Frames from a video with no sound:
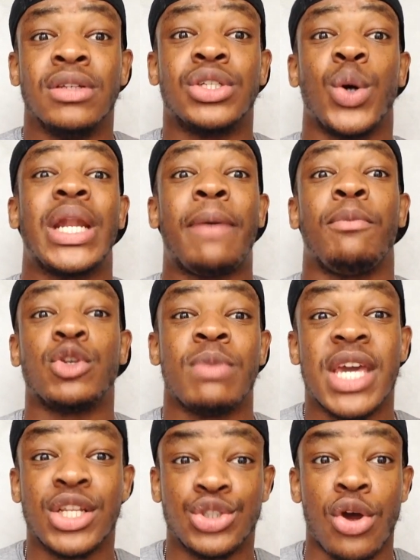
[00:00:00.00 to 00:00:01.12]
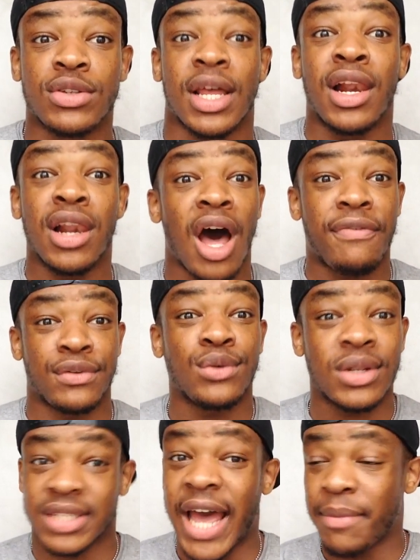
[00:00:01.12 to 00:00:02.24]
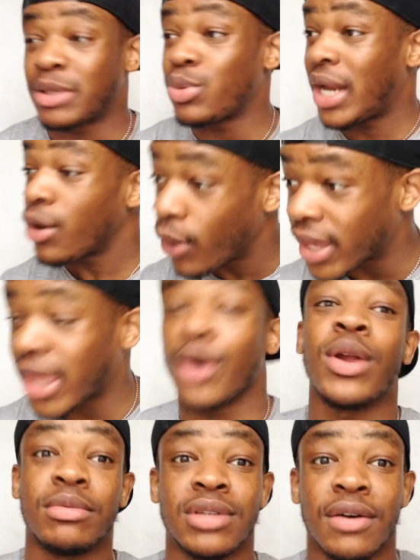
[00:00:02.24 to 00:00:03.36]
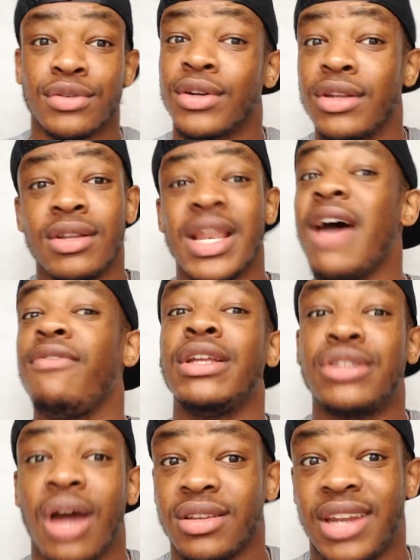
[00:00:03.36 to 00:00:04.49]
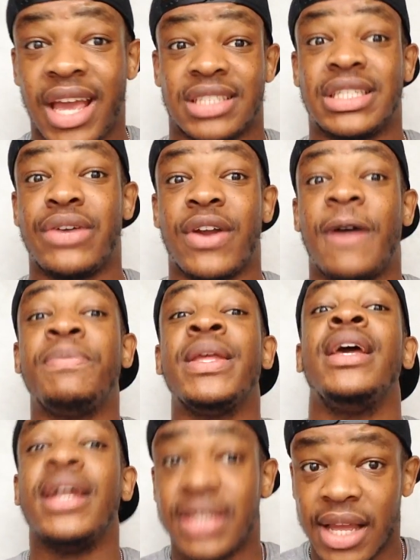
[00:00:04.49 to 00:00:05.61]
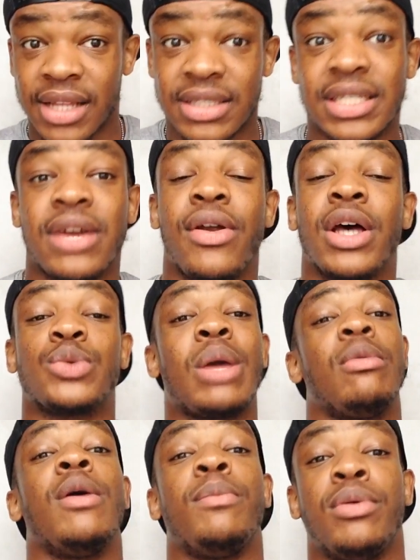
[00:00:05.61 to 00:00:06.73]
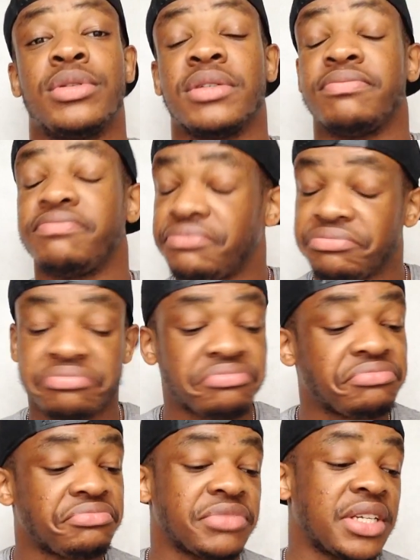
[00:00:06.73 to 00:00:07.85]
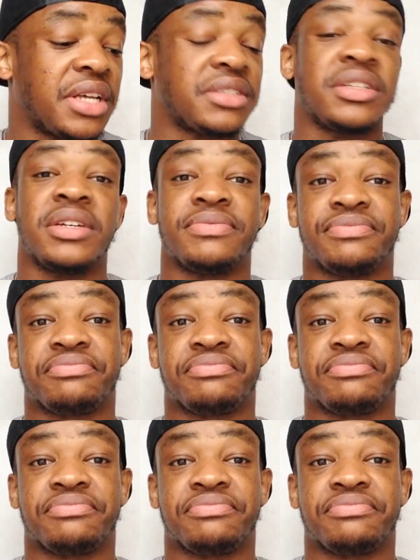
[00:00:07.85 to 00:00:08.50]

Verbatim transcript: So saw that was making jokes and laughing all the time is when I go and killed himself. So never judge on the exterior. The interior is way more important. And that's it.